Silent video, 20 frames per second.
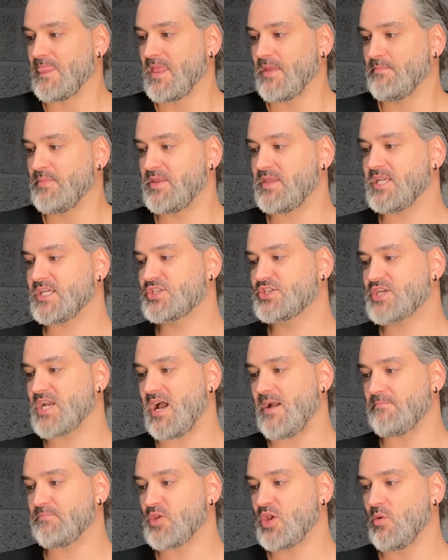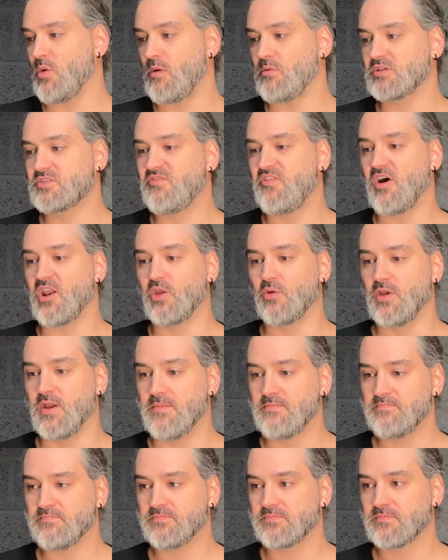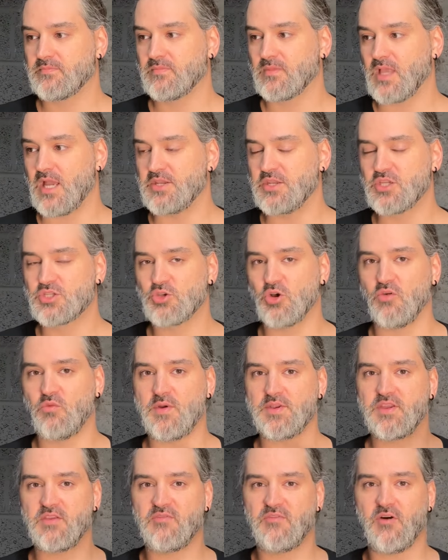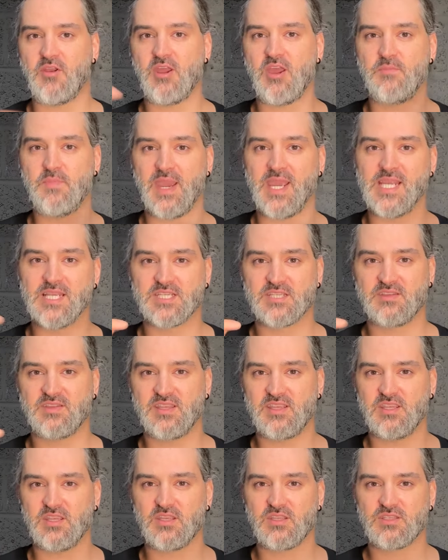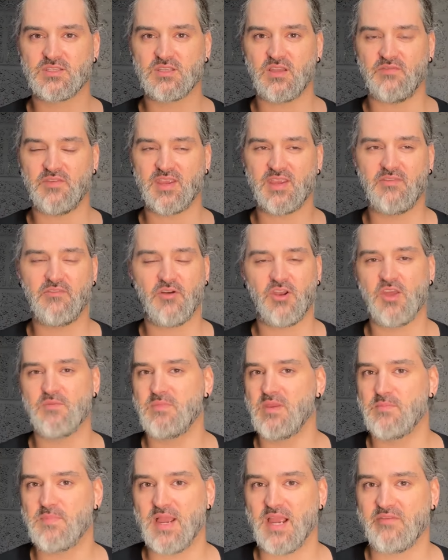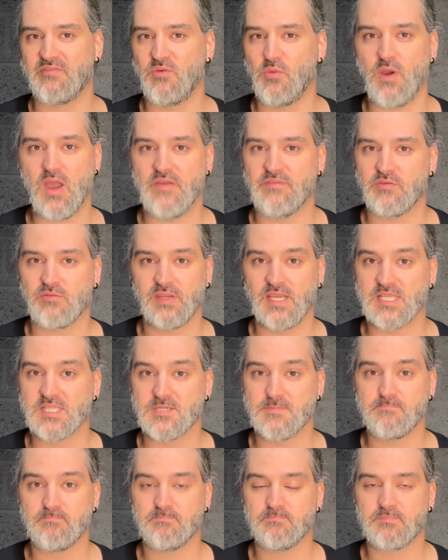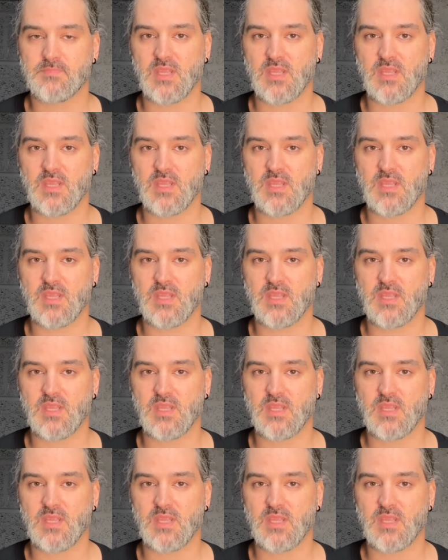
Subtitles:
But this chap who I was following, and you sort of, when you follow pages, I think he followed me back for whatever reason.